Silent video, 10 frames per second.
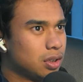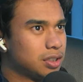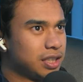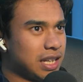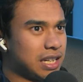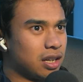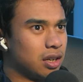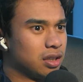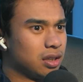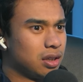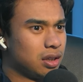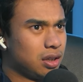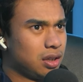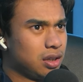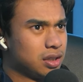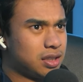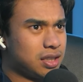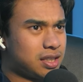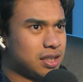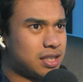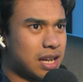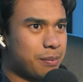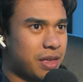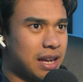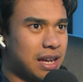Is this the same thing